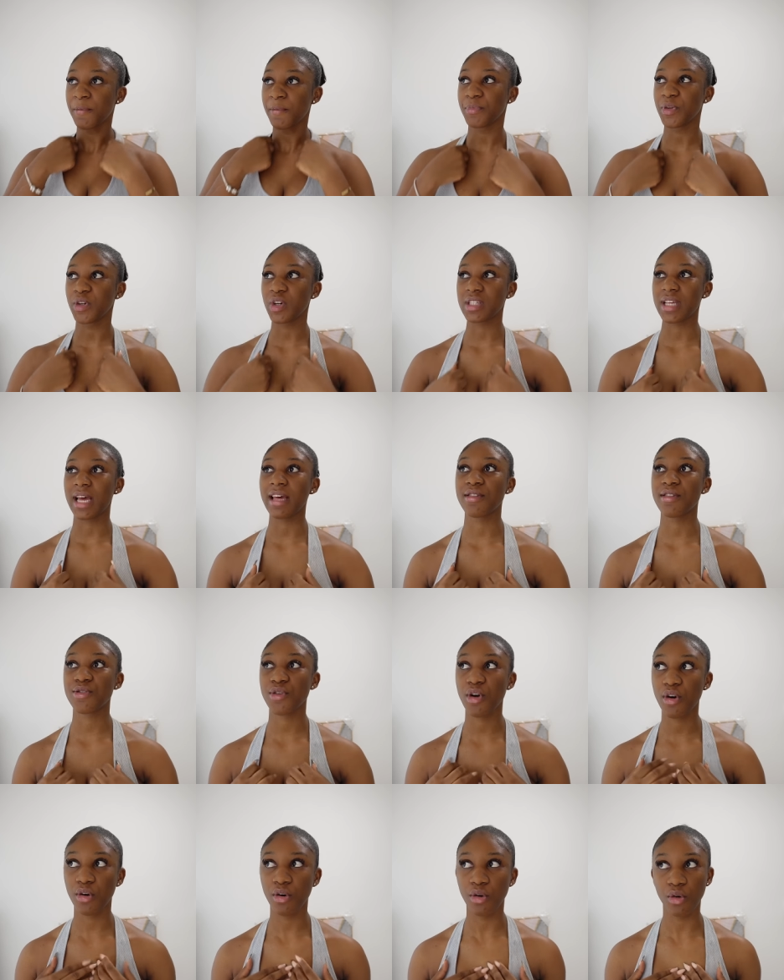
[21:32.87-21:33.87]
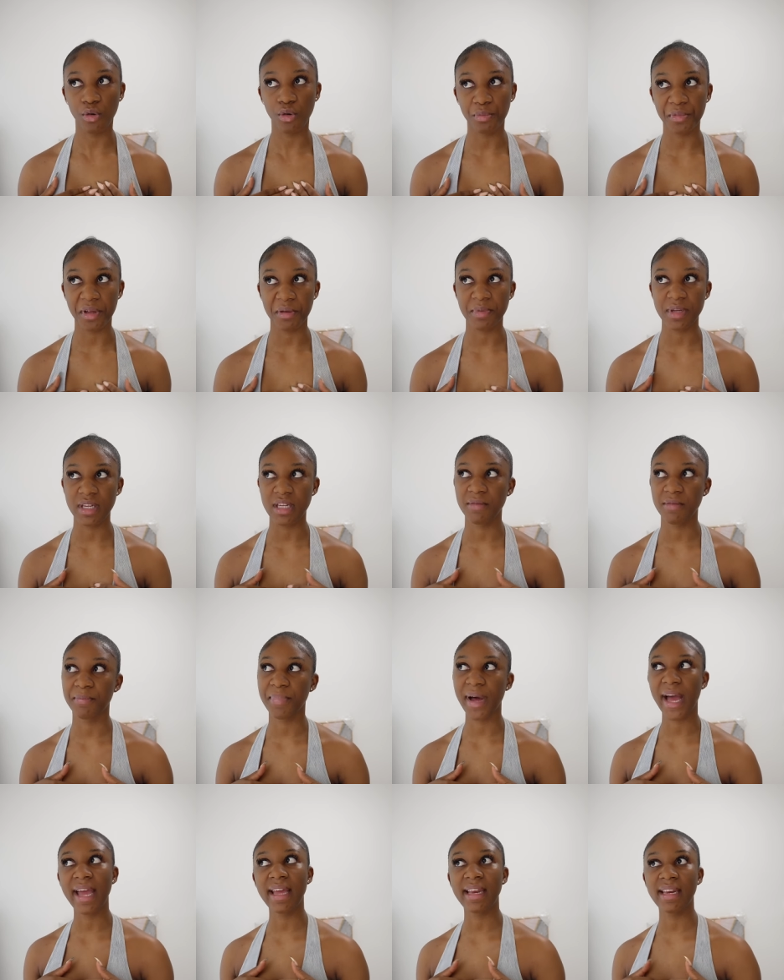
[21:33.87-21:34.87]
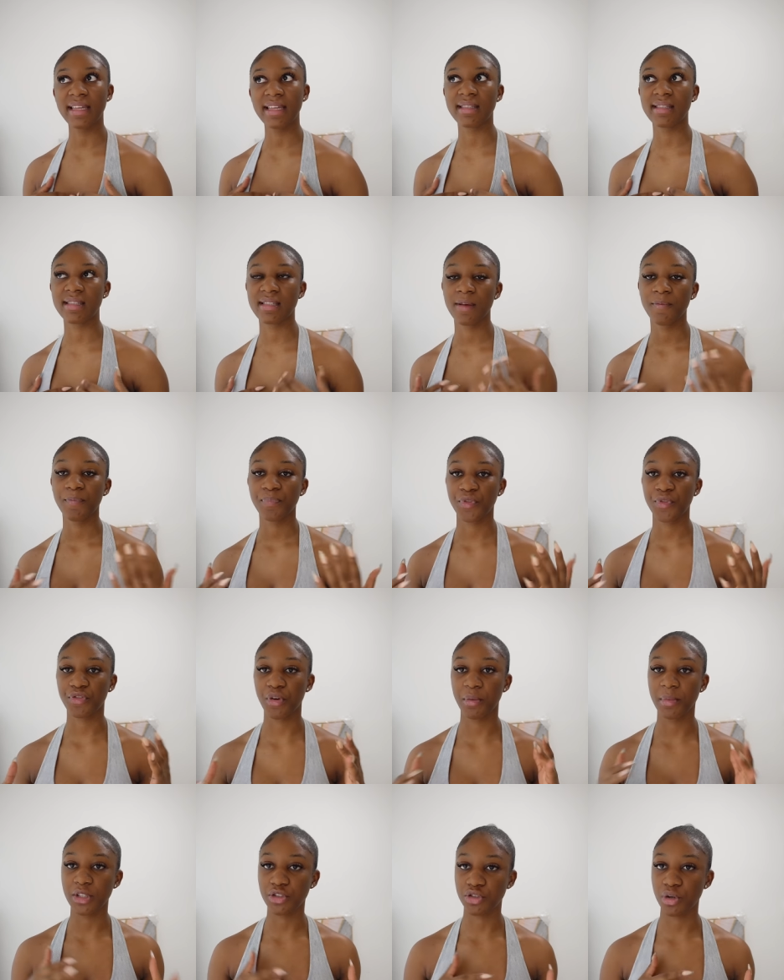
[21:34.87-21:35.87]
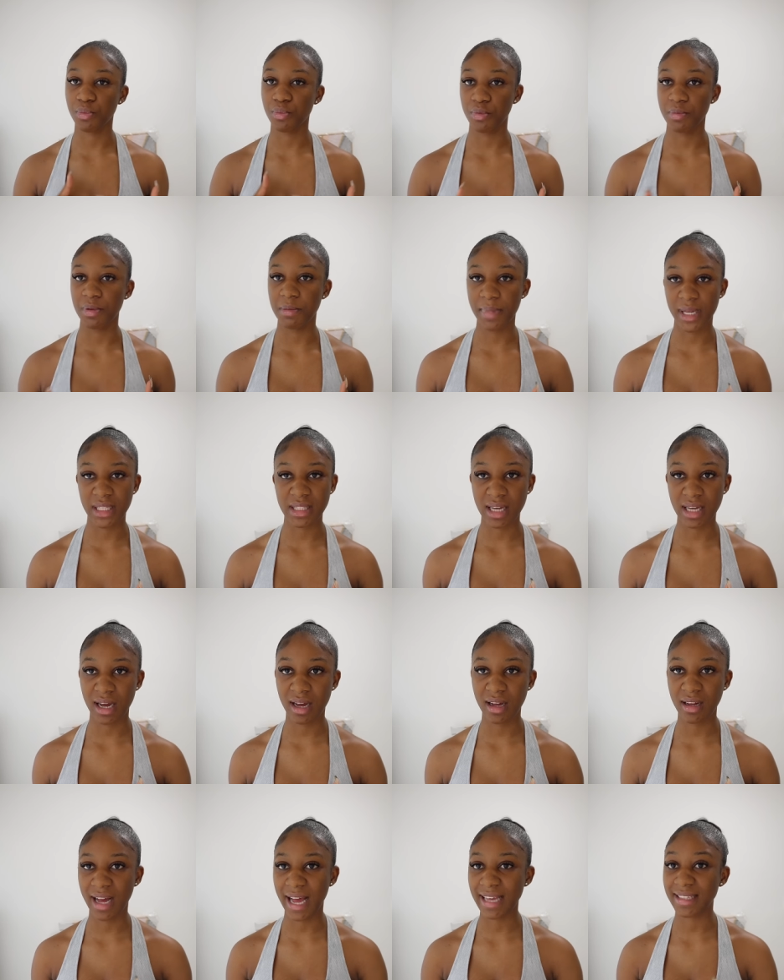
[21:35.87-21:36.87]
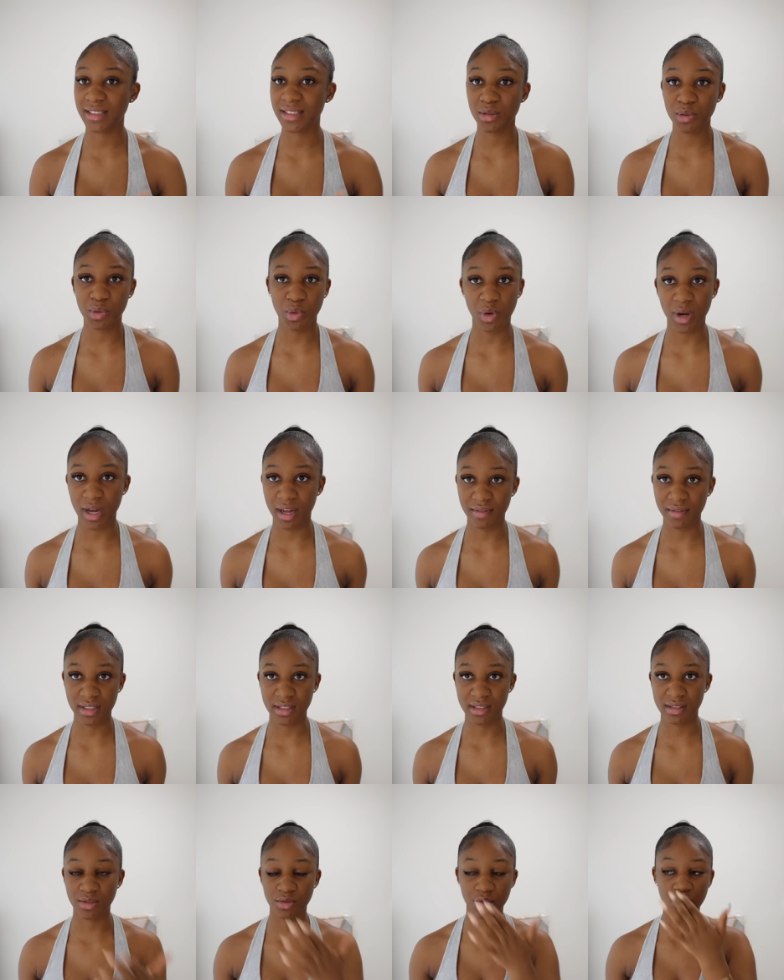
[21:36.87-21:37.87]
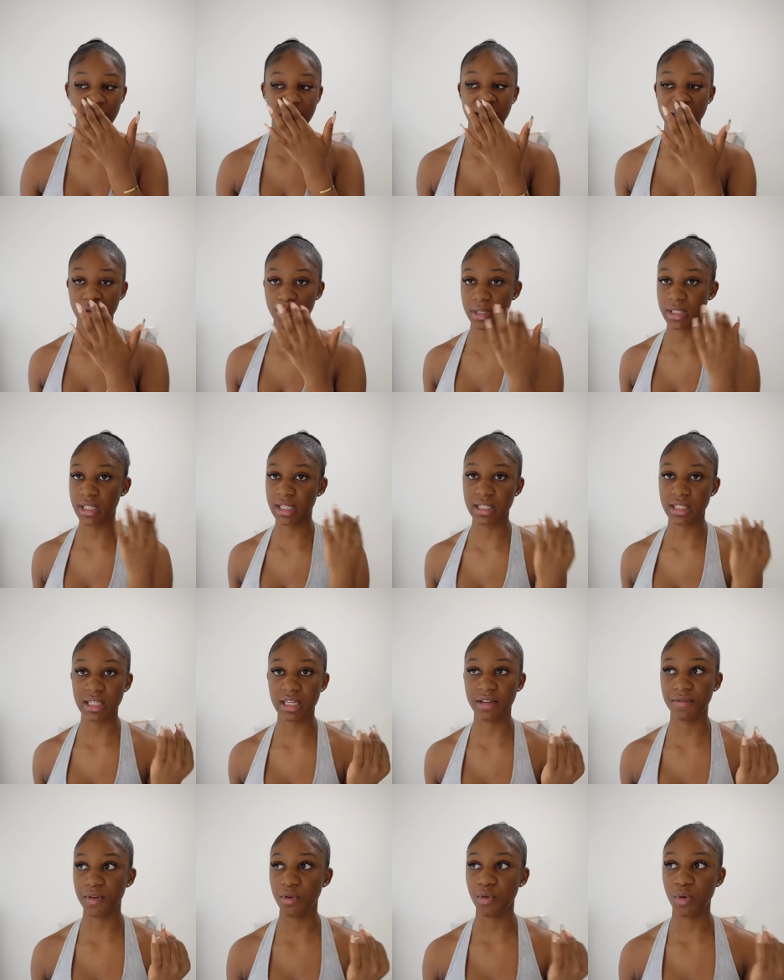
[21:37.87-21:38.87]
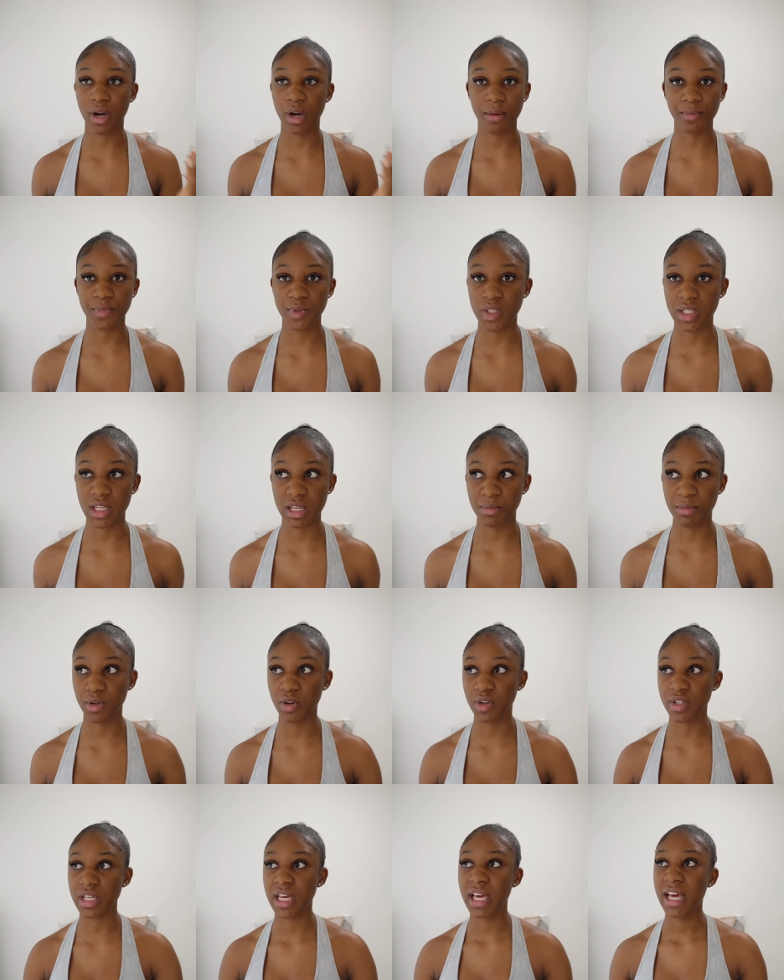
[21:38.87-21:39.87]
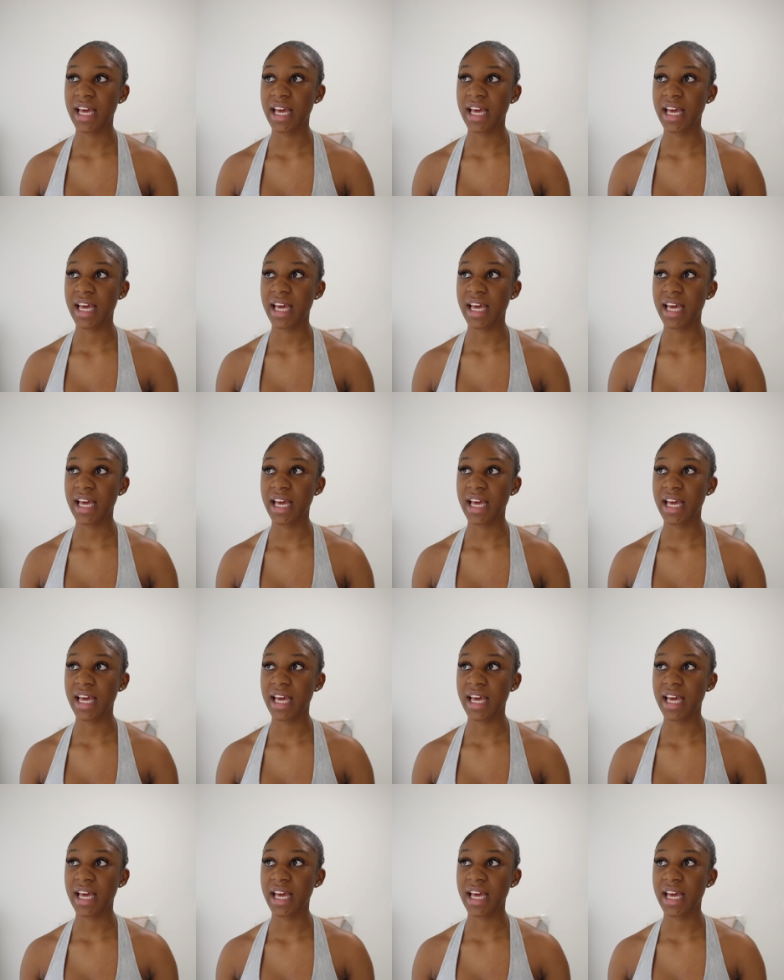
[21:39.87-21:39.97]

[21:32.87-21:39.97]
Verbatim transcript: because i thought oh maybe buying it from a shop would be better i still don't have it so let's wait and see if it will come today because